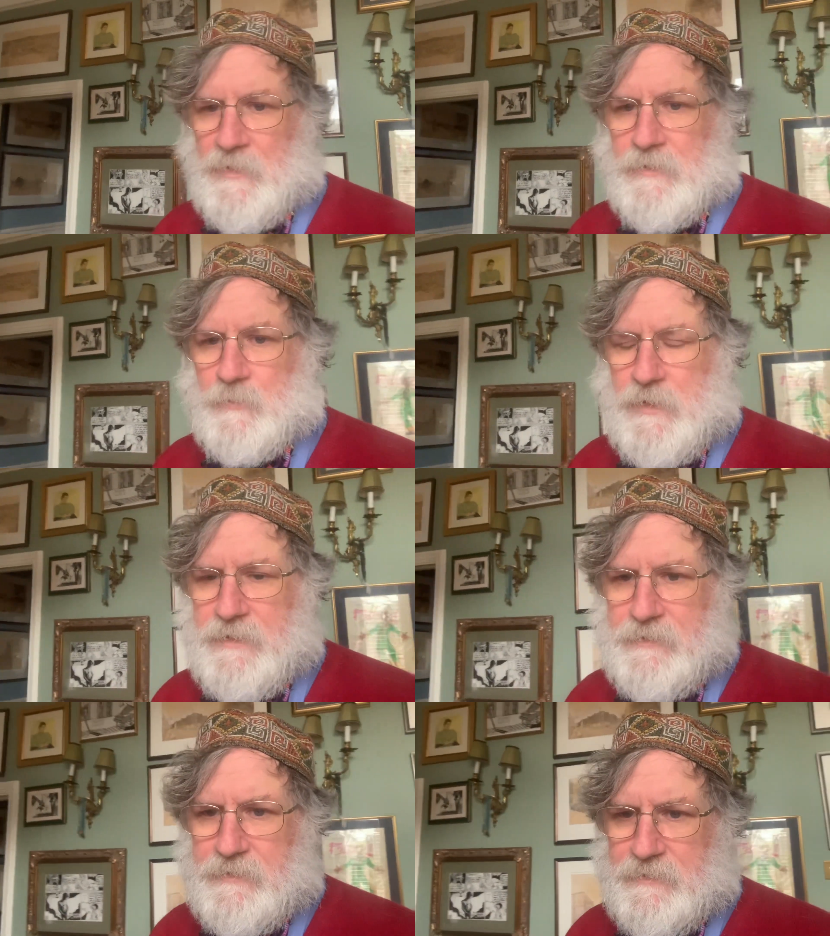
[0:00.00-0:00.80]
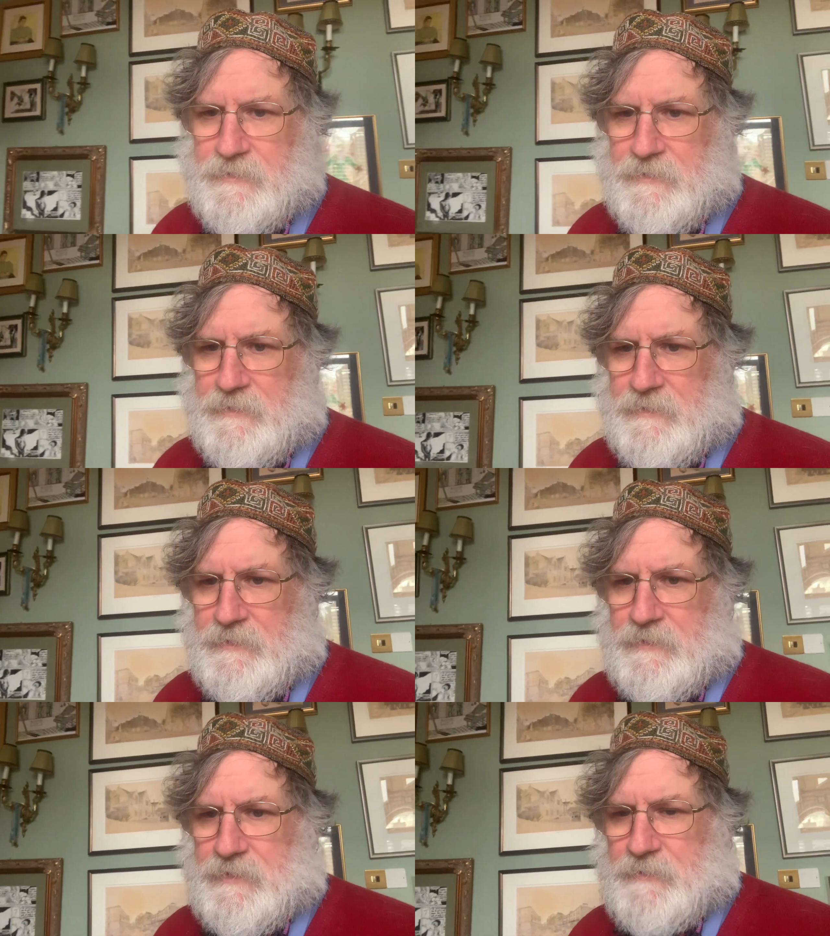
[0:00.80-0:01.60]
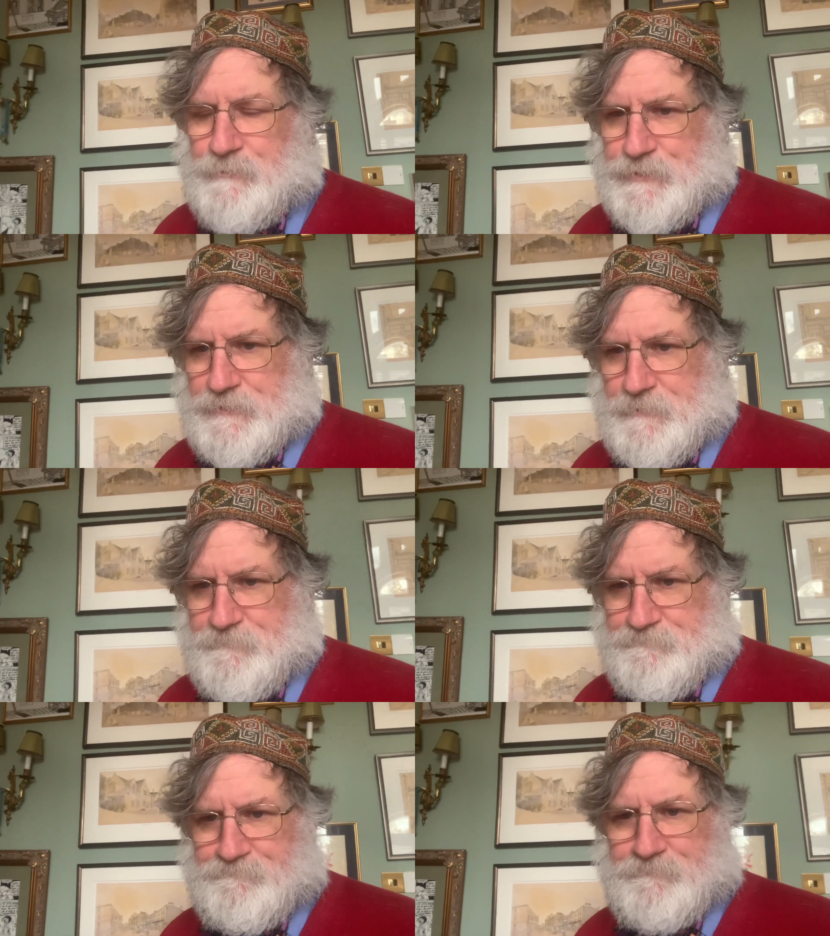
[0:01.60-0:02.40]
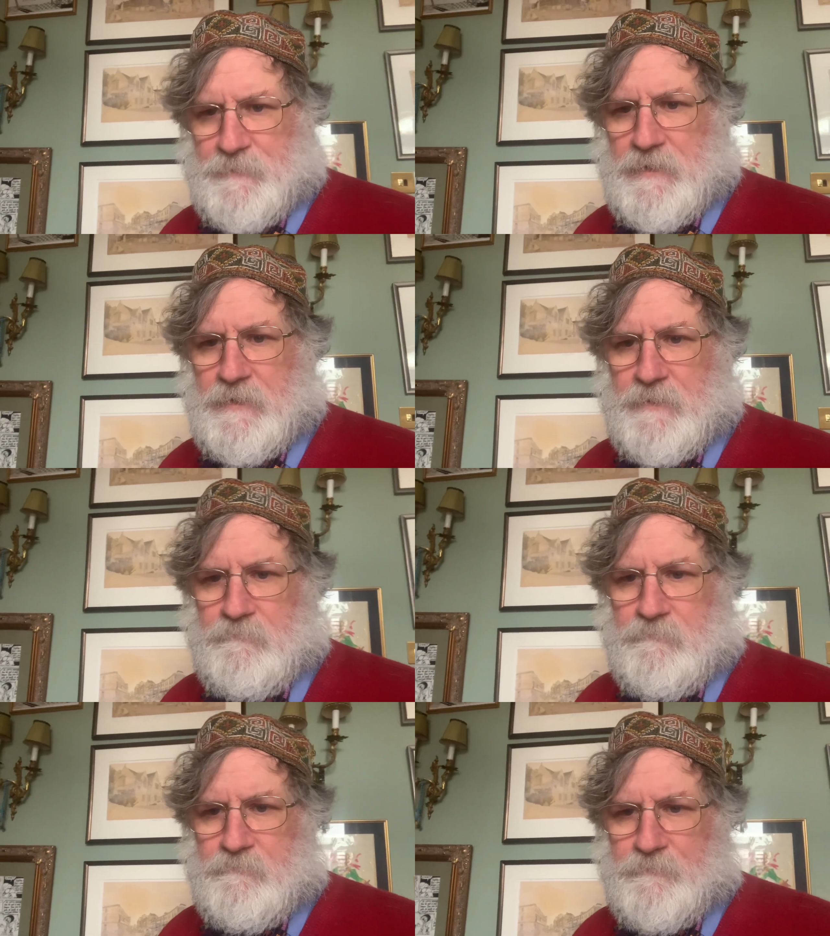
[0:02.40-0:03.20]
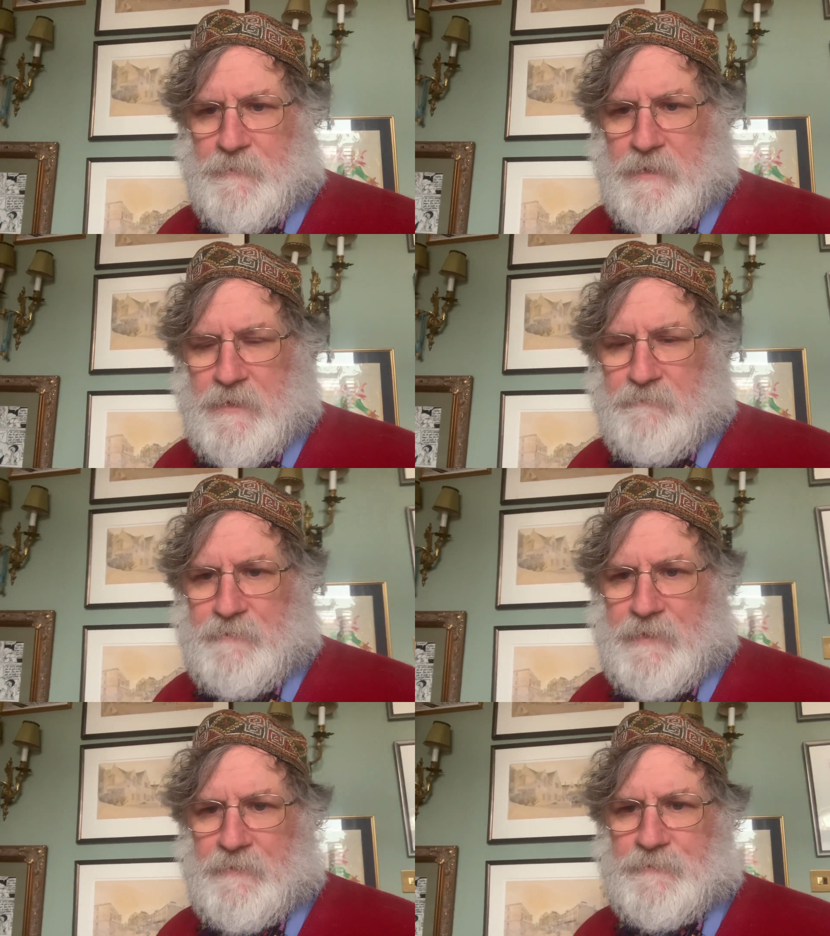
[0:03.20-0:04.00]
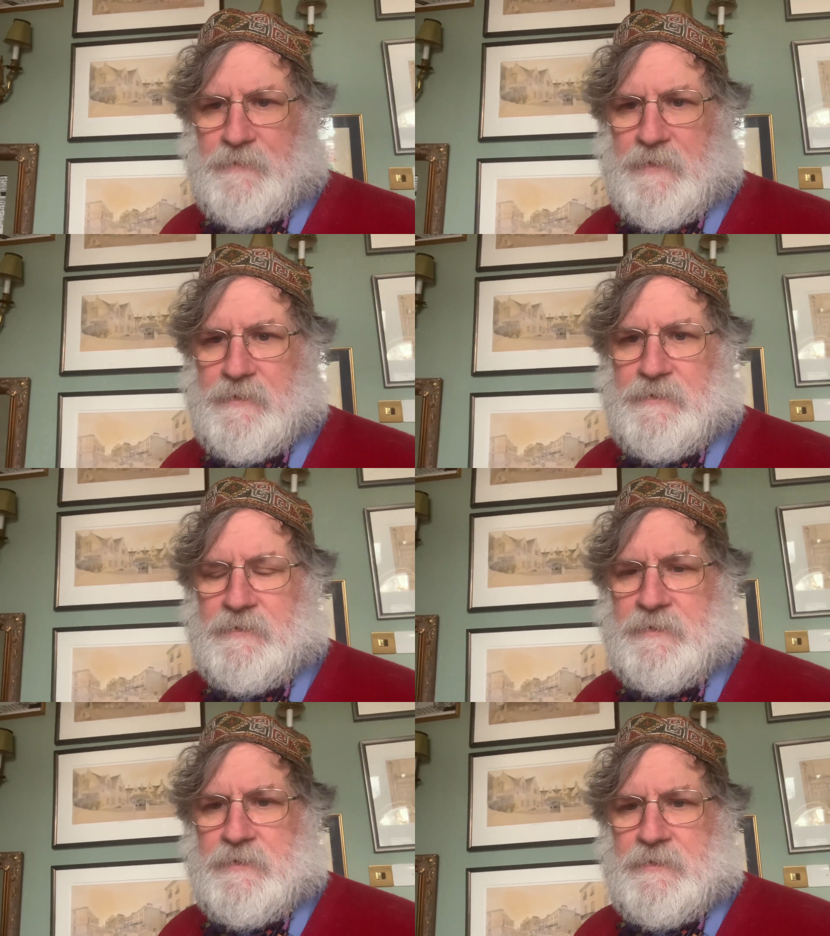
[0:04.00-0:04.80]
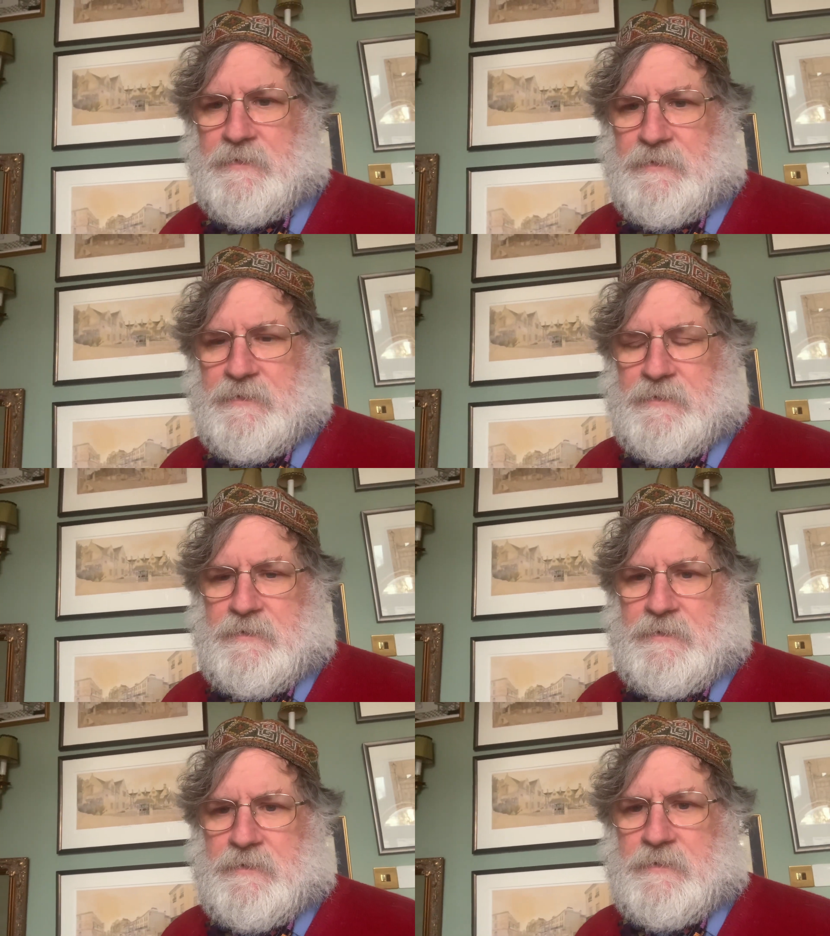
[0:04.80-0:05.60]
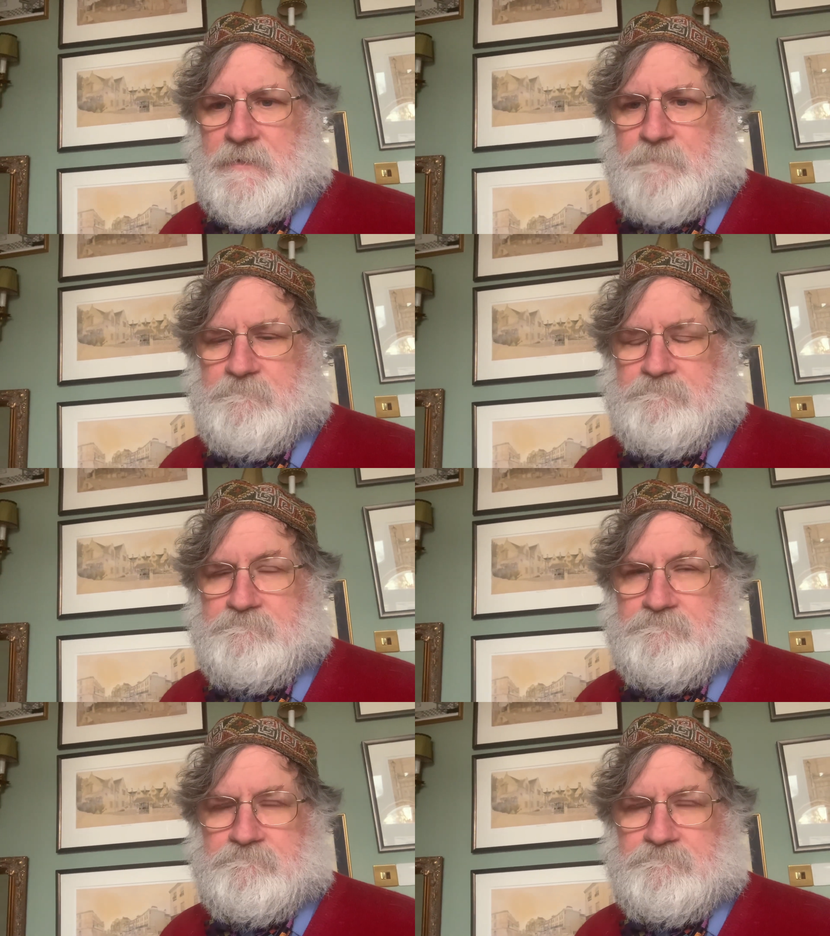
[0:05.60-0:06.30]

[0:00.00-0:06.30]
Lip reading: we in Britain have had a very,